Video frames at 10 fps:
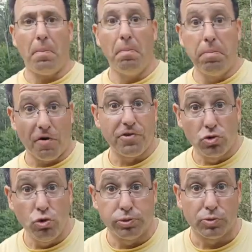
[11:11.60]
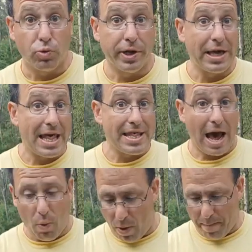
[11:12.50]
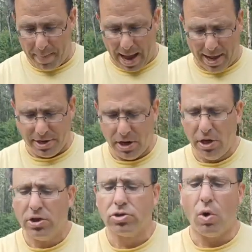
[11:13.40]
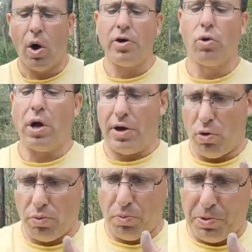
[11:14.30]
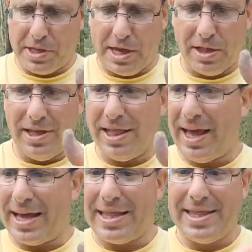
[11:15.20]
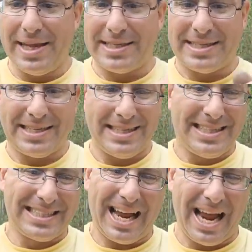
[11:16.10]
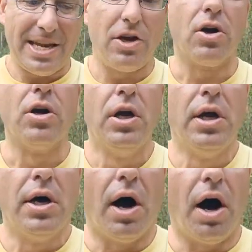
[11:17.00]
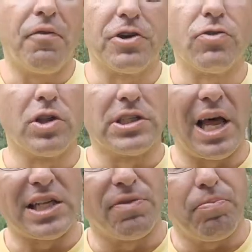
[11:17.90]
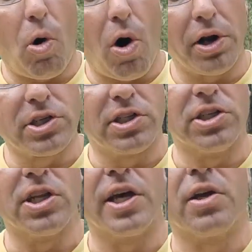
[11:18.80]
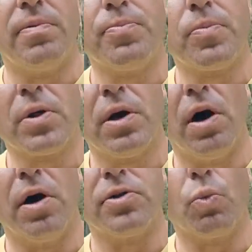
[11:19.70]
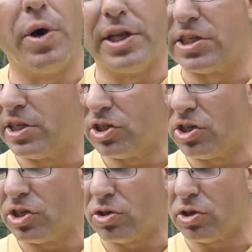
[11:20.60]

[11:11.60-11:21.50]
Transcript: buffer tube spring that went bad. So I don't particularly like this design here. First of all, there's lots of parts. There's like the way this thing is just